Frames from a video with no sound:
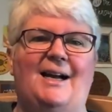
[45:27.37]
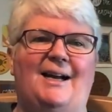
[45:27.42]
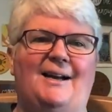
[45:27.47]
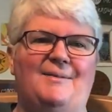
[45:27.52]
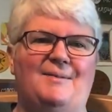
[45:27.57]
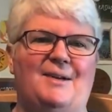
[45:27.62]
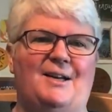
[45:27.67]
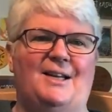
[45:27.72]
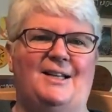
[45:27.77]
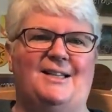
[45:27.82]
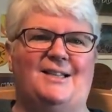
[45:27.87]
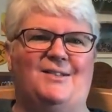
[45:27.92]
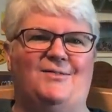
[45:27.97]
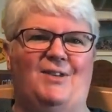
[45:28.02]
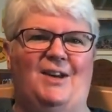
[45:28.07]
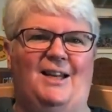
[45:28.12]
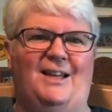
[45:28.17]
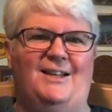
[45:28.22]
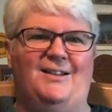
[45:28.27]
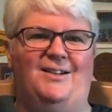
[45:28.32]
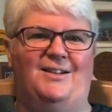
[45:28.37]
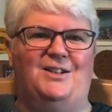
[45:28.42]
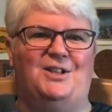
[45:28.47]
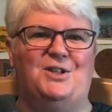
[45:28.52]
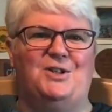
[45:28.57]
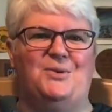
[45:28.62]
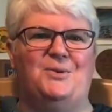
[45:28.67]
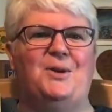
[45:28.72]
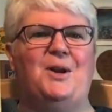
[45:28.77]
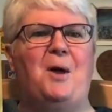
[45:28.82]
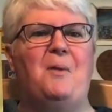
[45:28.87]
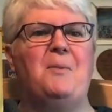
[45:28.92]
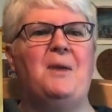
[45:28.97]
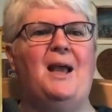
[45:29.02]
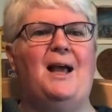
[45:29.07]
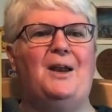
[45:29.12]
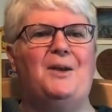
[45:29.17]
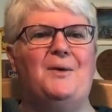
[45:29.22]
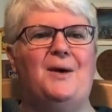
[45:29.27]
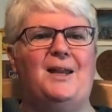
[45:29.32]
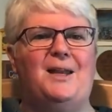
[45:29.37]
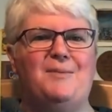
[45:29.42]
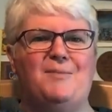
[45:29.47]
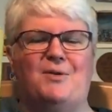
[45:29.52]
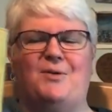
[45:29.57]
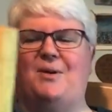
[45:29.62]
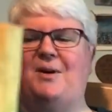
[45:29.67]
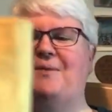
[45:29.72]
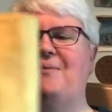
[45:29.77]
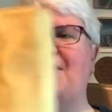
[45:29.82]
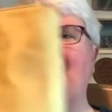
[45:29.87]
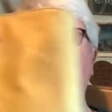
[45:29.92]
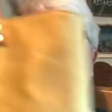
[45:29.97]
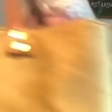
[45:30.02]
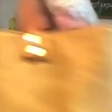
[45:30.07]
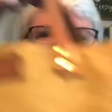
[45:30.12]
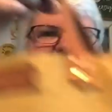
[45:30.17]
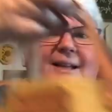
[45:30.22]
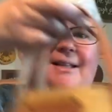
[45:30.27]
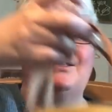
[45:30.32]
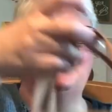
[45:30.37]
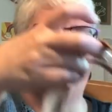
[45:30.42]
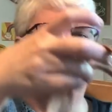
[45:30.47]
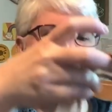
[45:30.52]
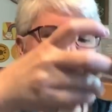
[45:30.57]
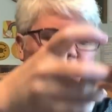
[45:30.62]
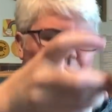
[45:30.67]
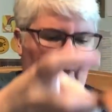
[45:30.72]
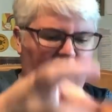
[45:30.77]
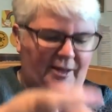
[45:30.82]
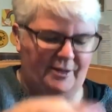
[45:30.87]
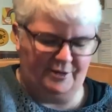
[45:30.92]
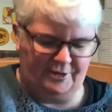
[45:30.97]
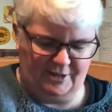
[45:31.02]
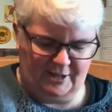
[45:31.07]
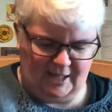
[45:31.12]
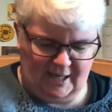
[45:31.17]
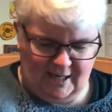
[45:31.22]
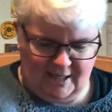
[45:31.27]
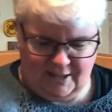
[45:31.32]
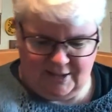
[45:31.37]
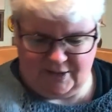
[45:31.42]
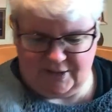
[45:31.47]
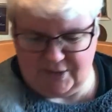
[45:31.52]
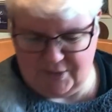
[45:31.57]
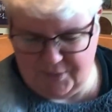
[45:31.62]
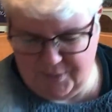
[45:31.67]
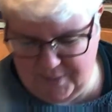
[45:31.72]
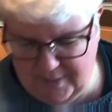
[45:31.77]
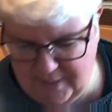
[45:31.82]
but it's really not showing up yellow anymore. It's well weathered. So